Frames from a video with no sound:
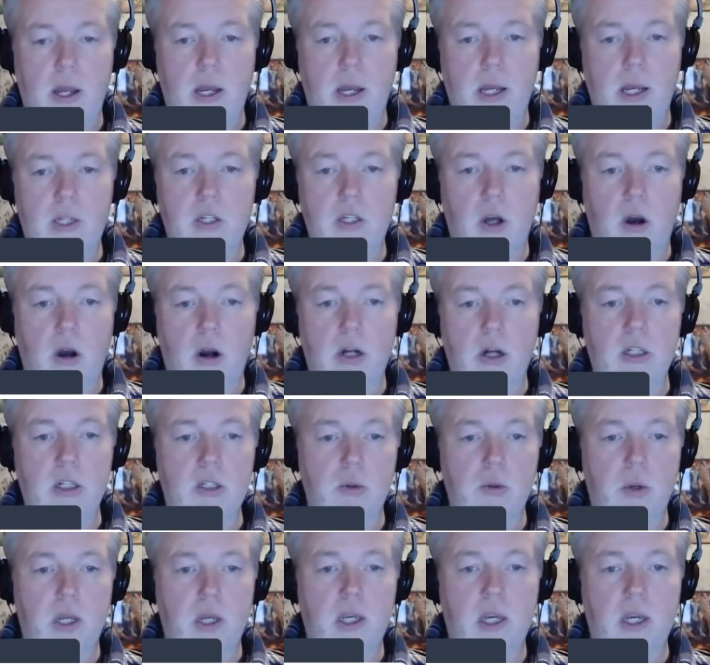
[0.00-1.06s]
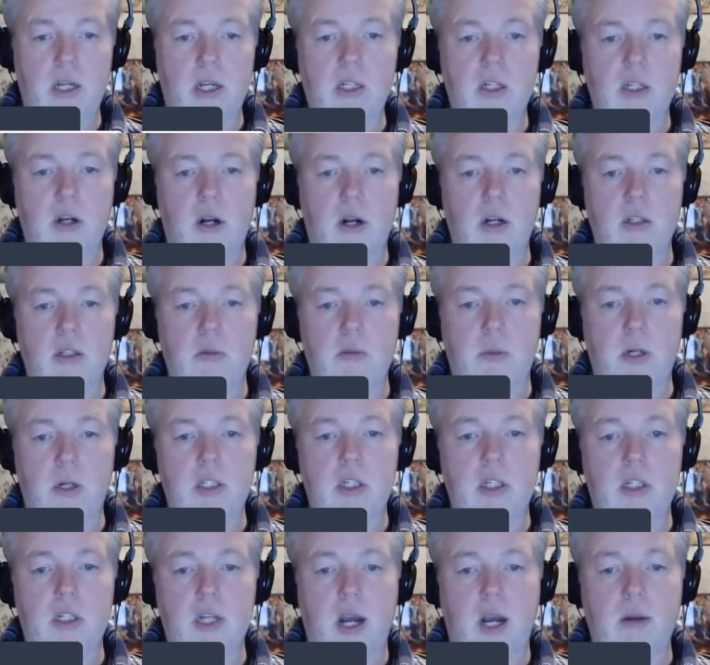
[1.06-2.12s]
It's hard doing Kickstarters a bunch
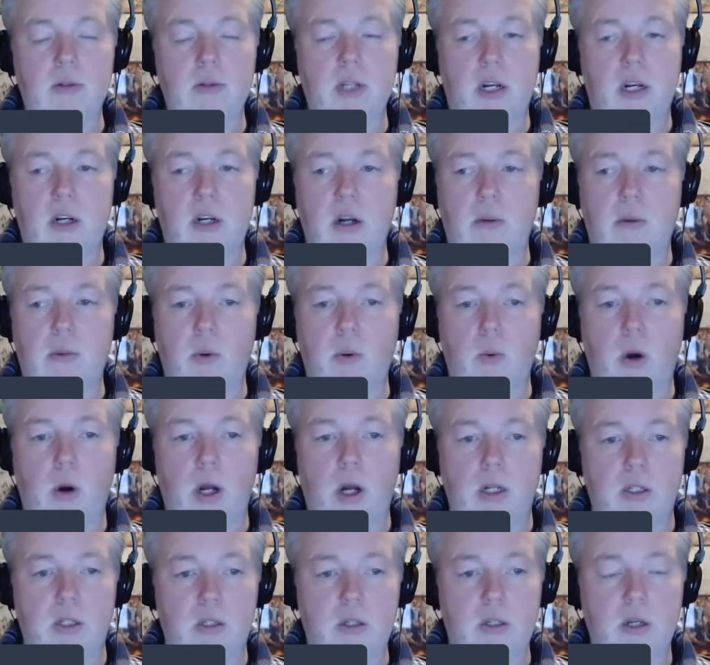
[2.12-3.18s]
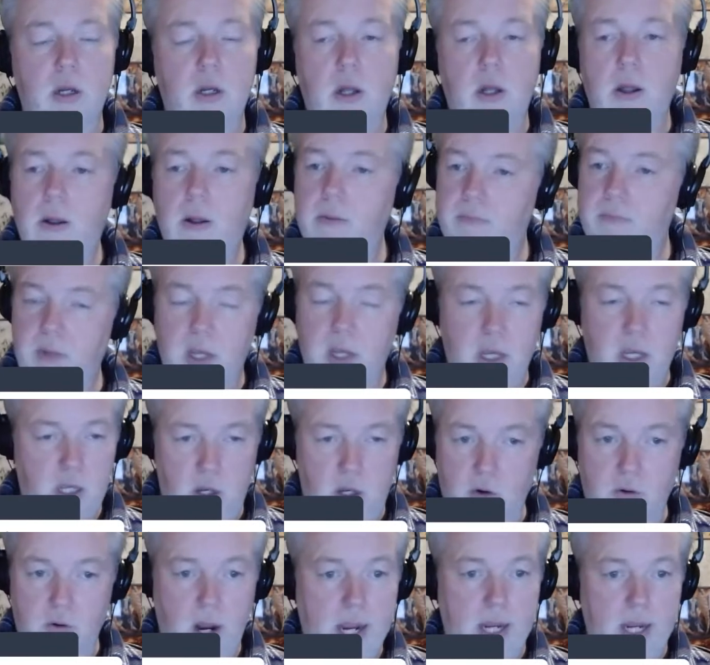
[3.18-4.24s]
of times that are number ones.
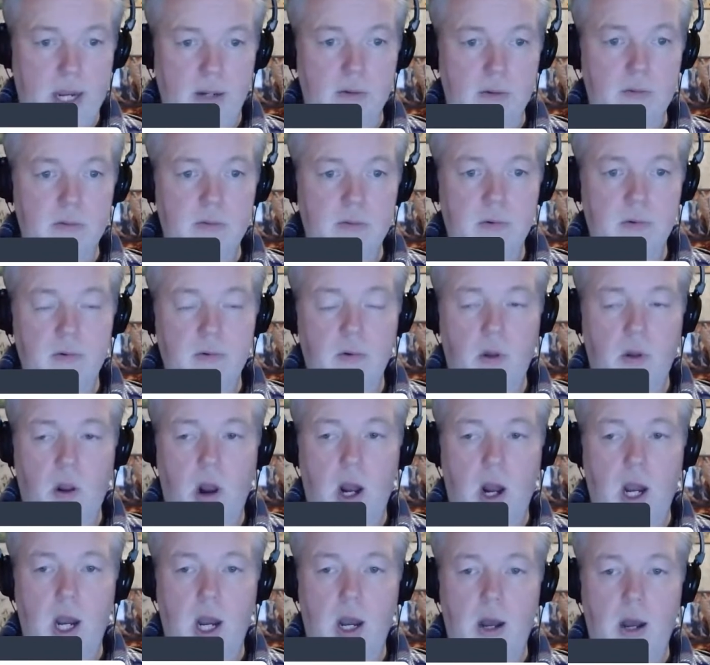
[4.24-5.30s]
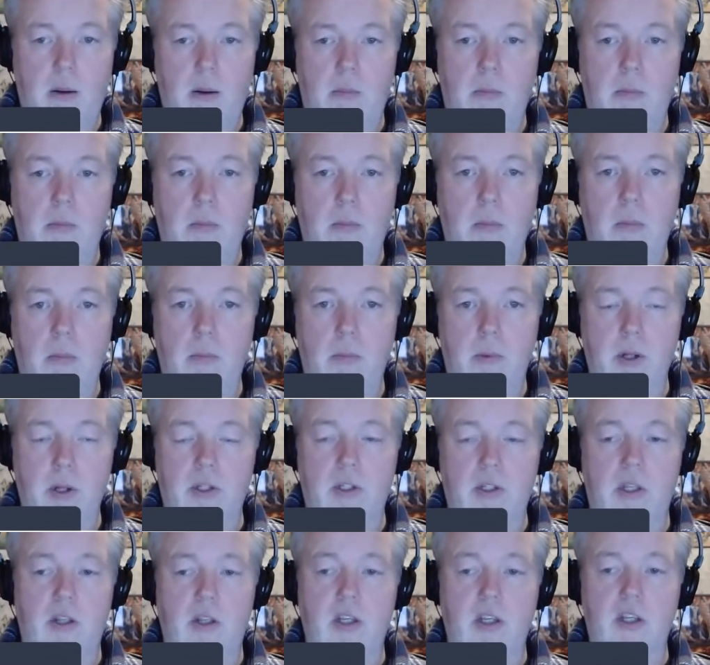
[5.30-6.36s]
You're right. But
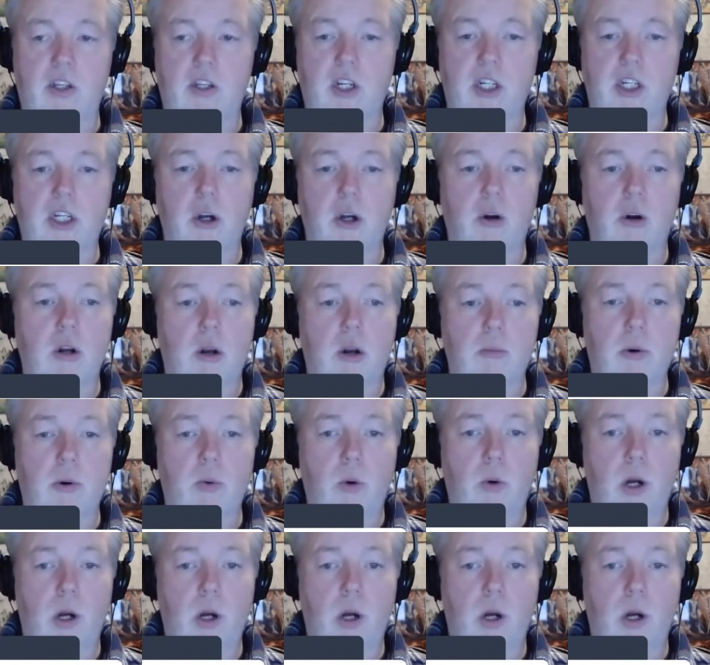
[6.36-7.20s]
statistics show number